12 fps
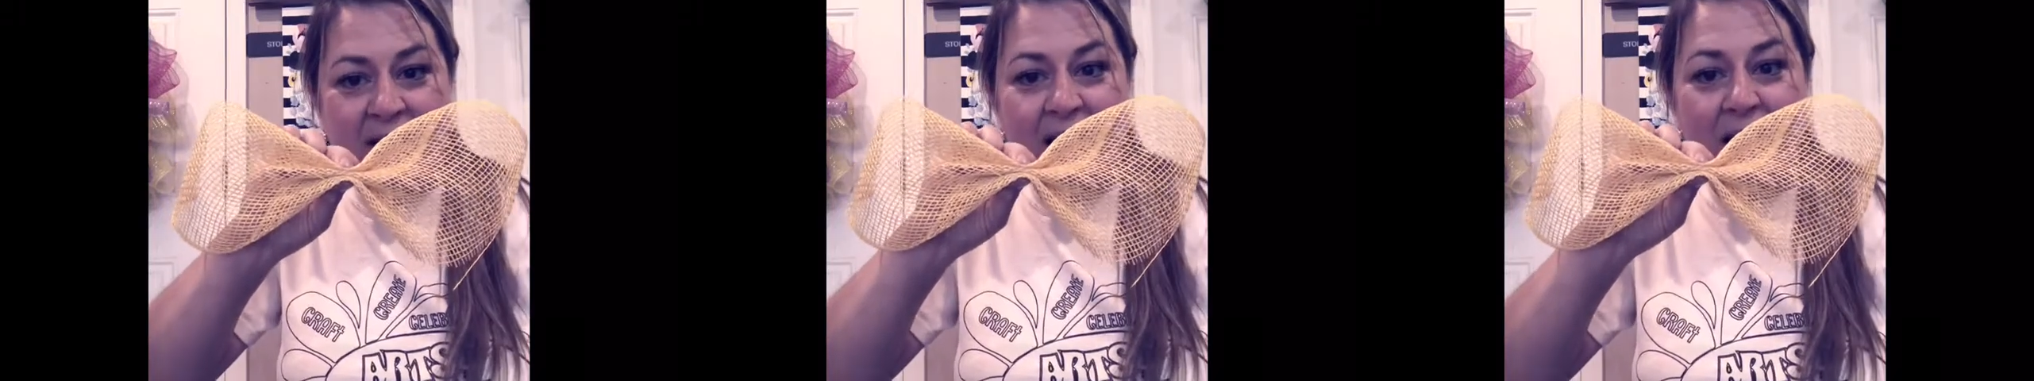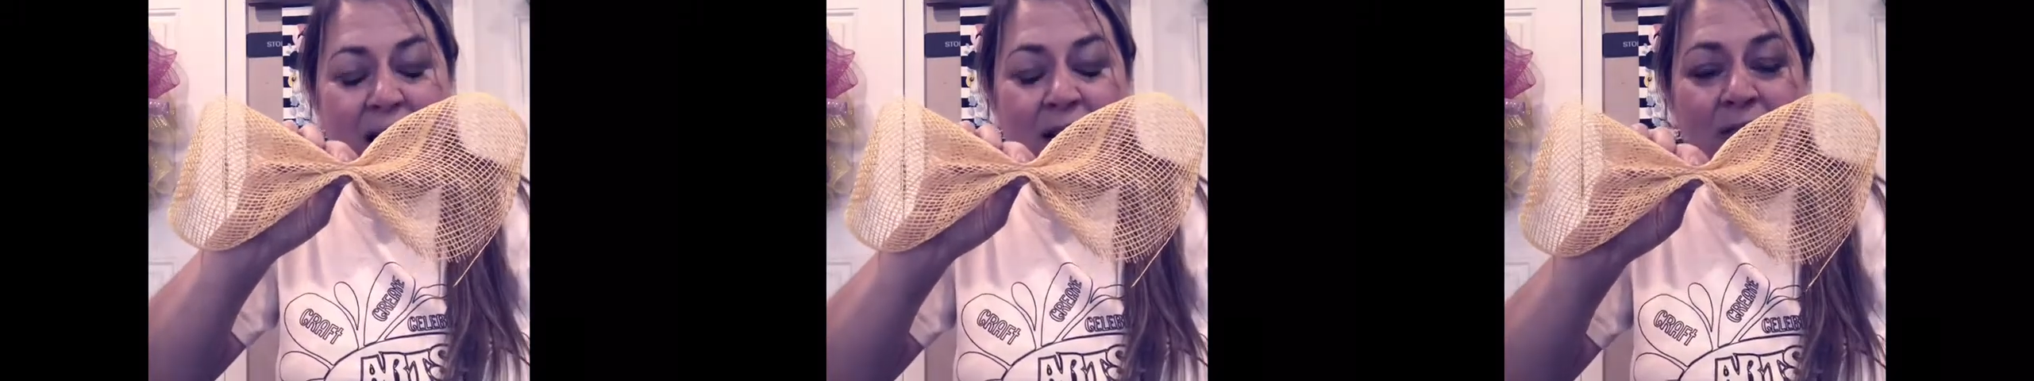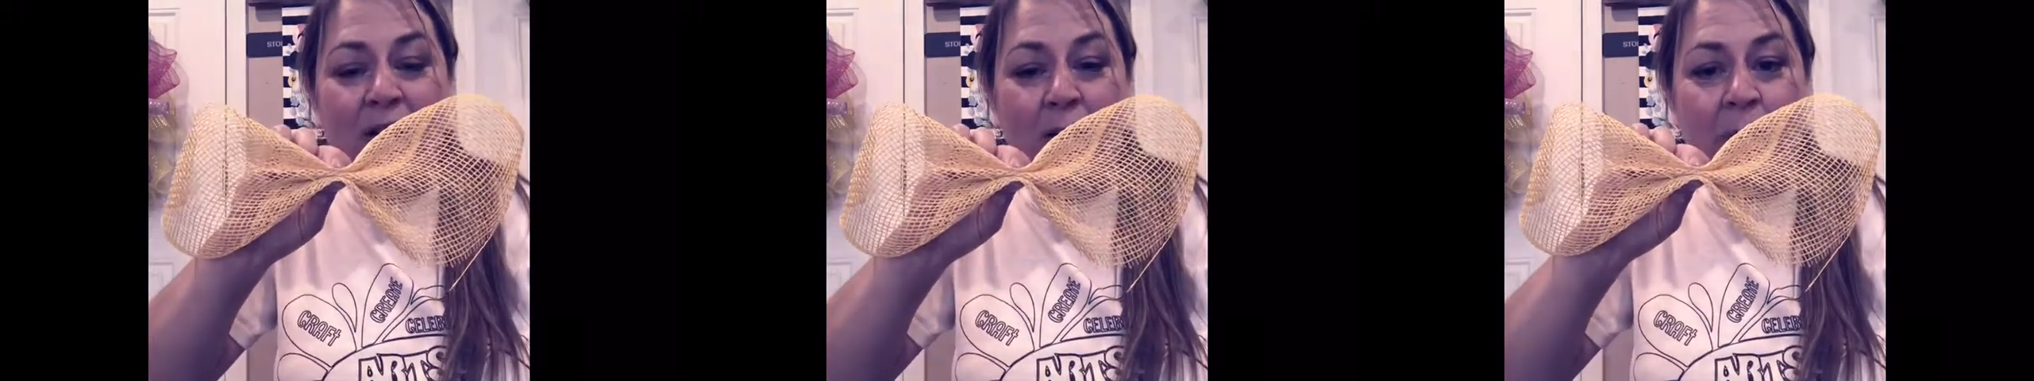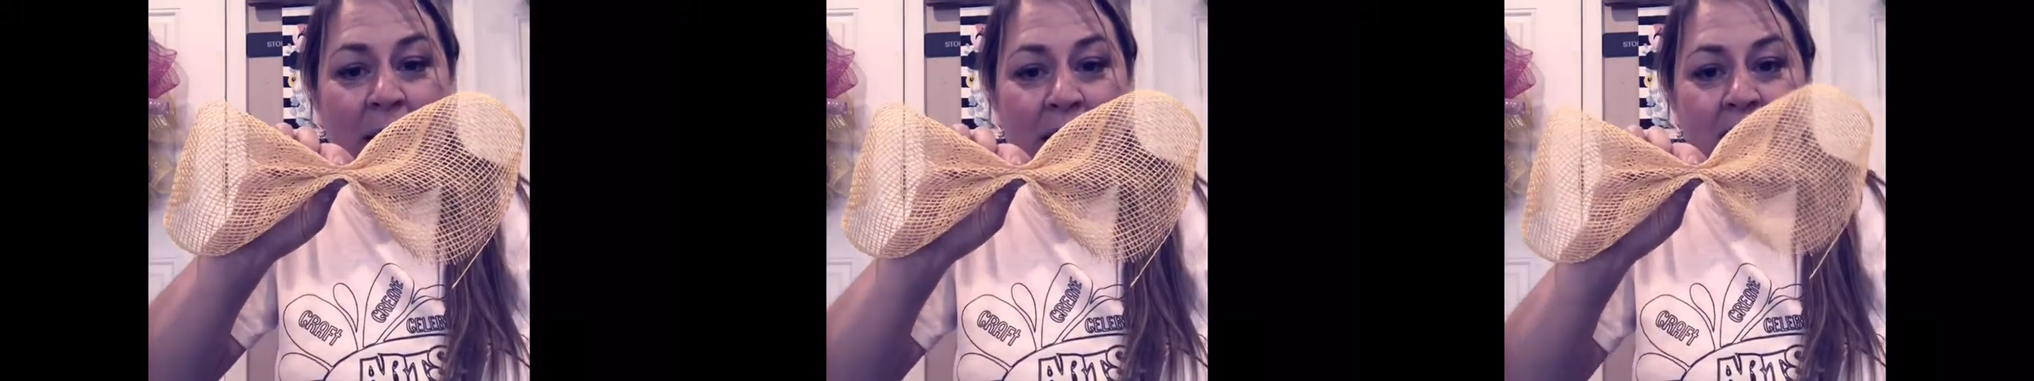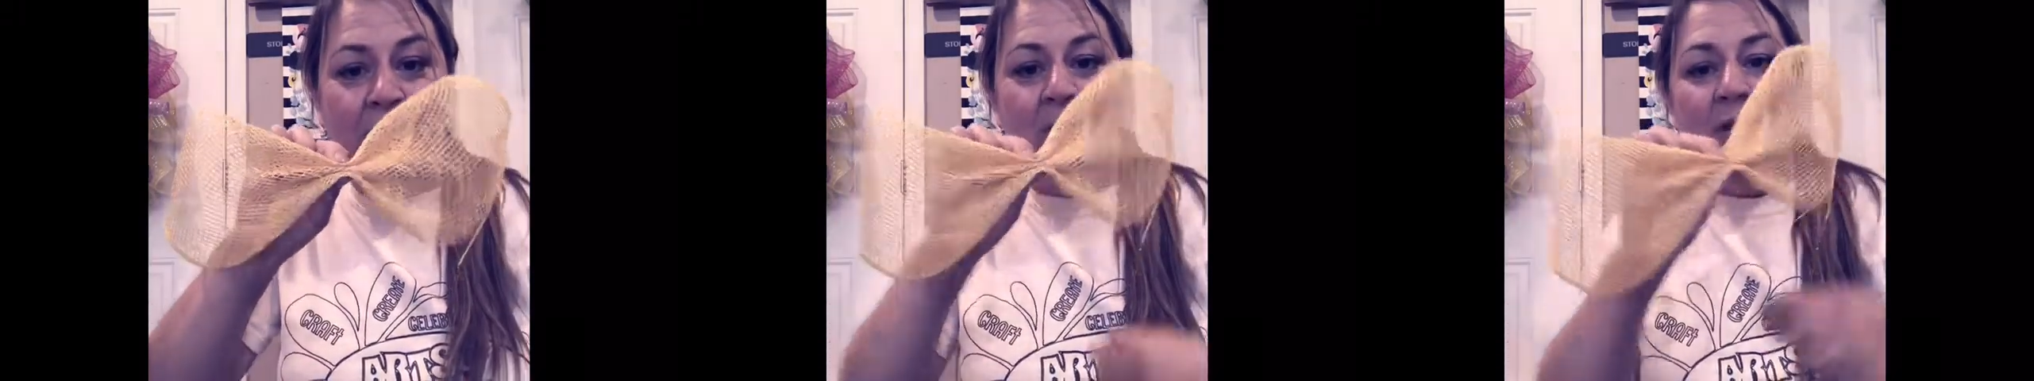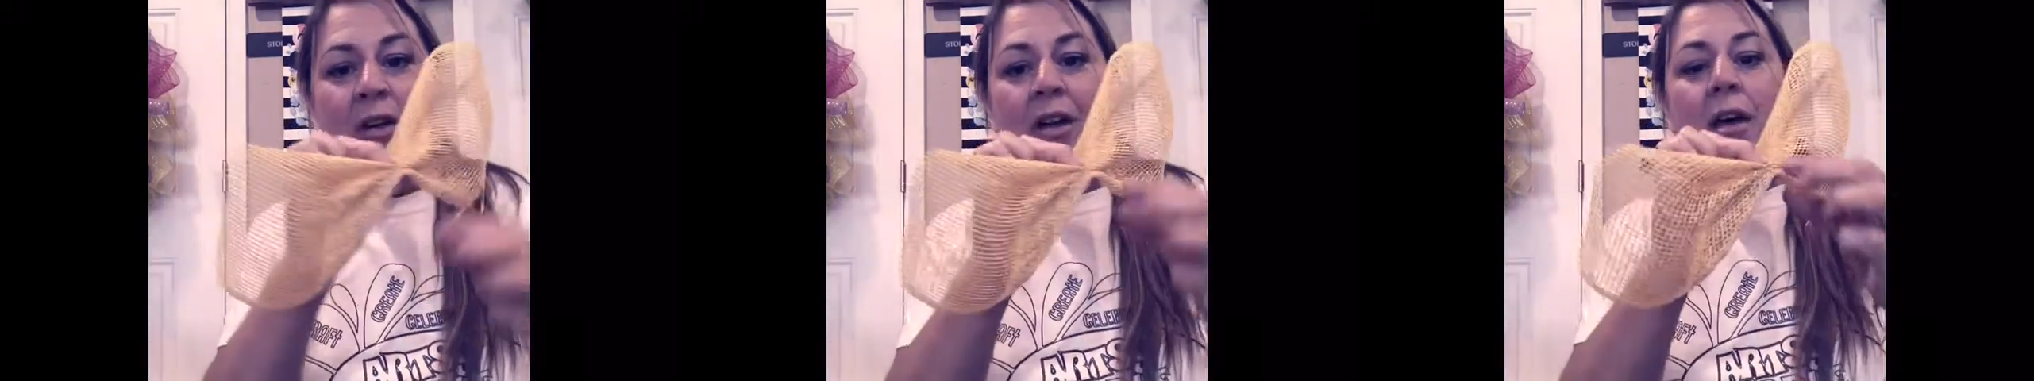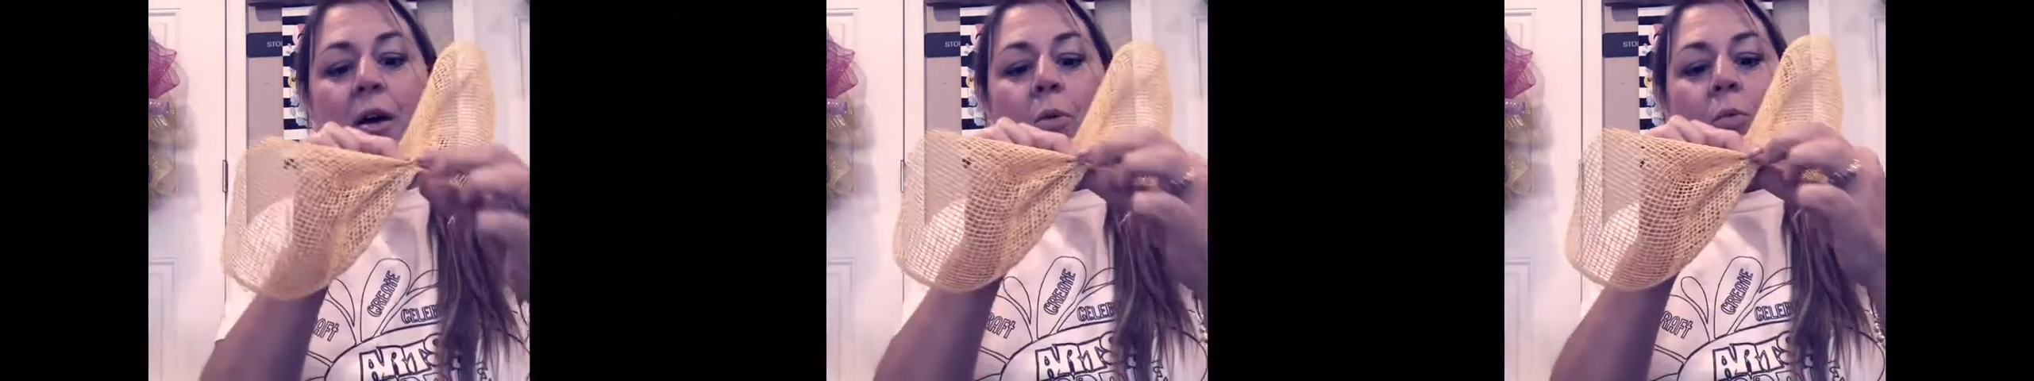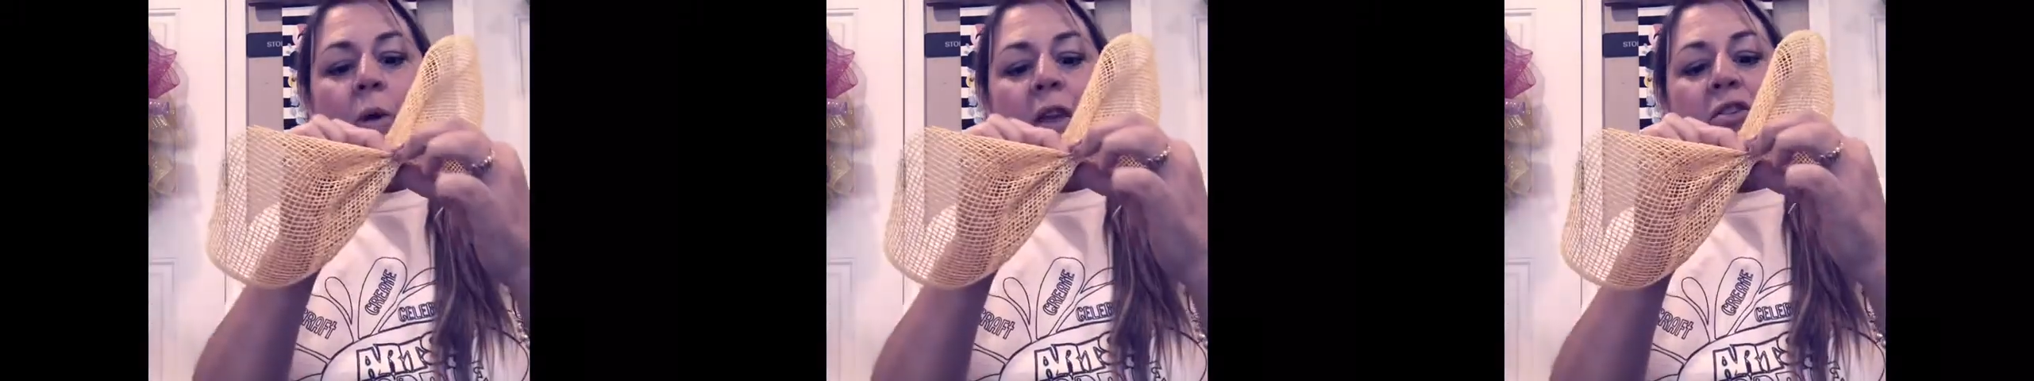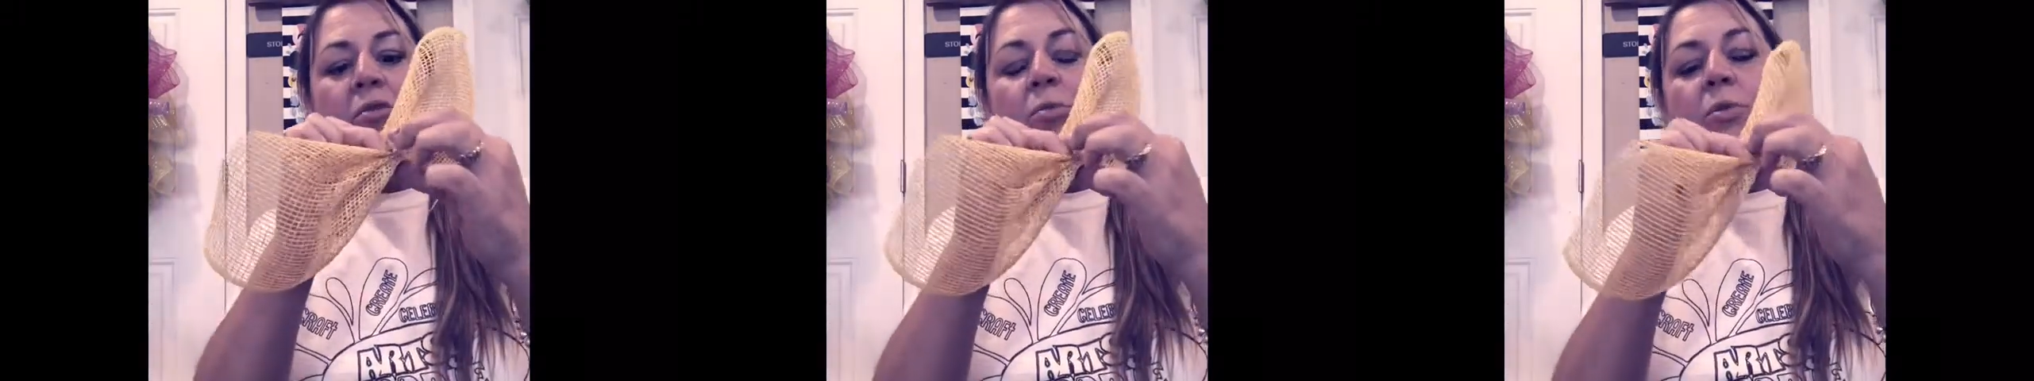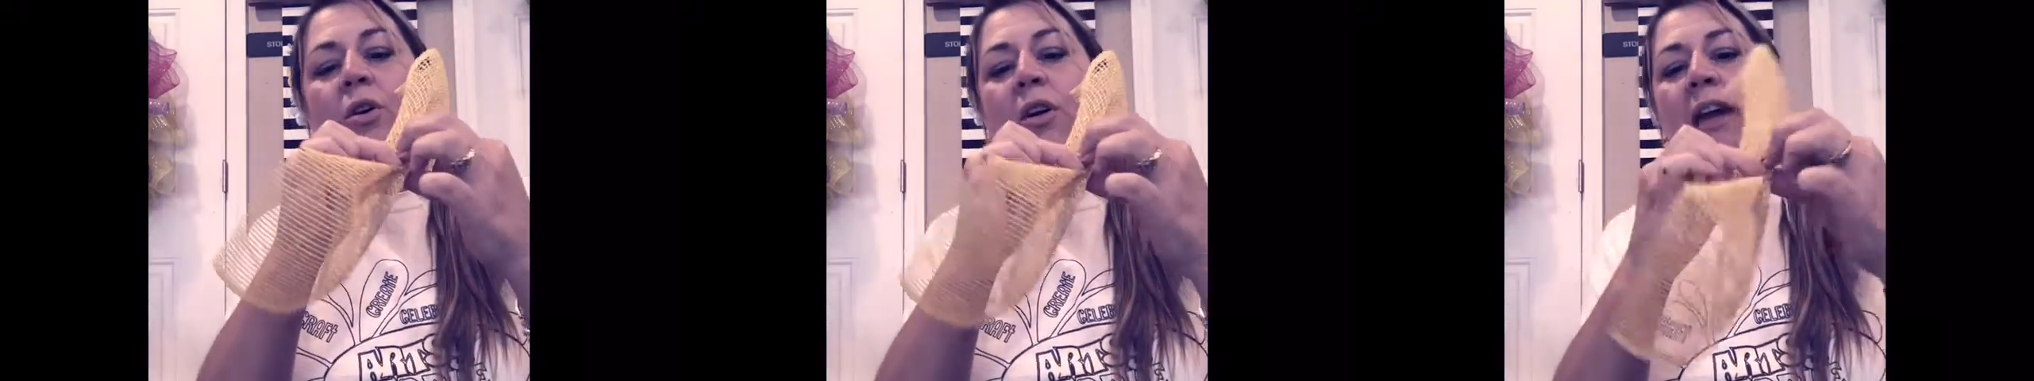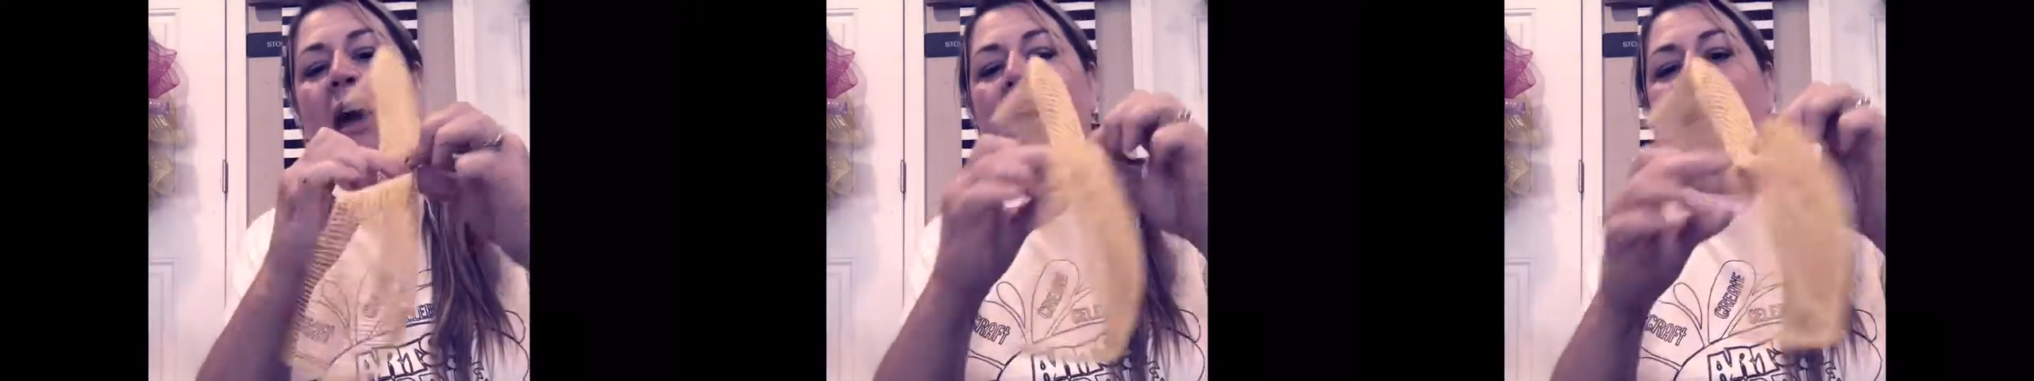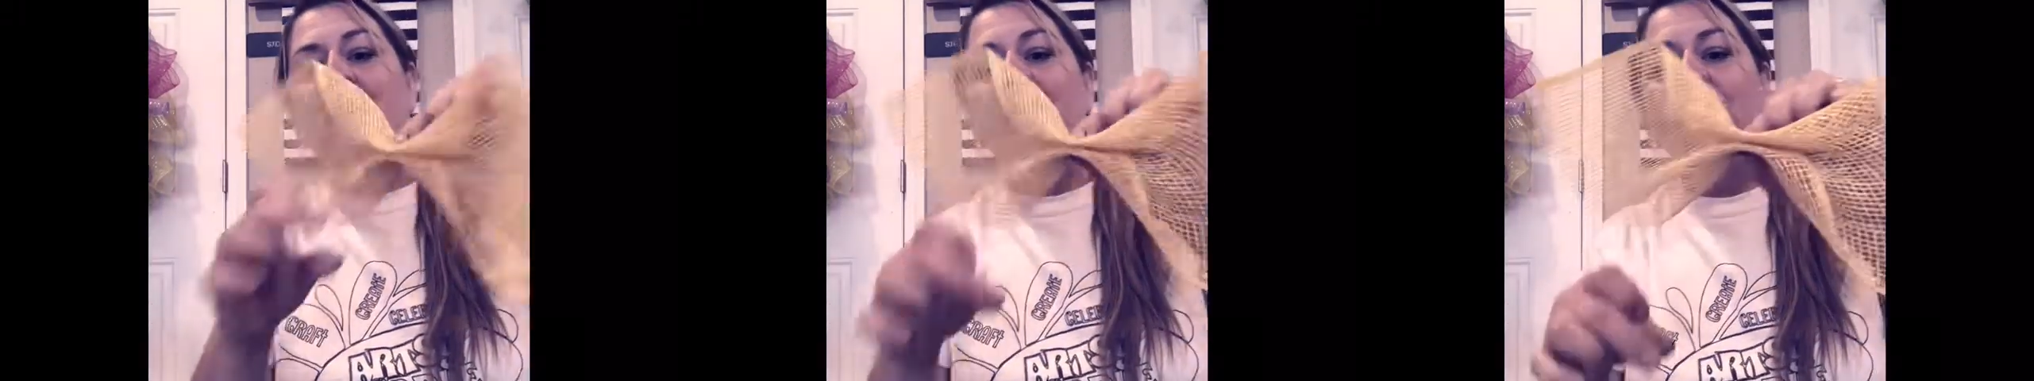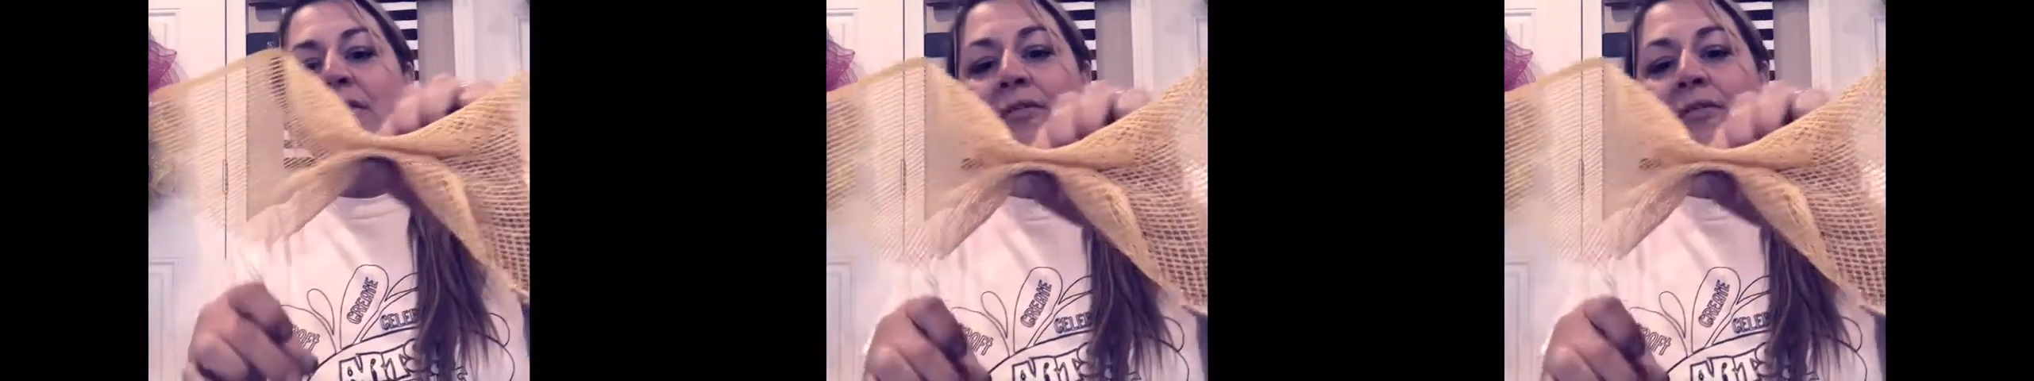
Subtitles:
of our petal. When you look at it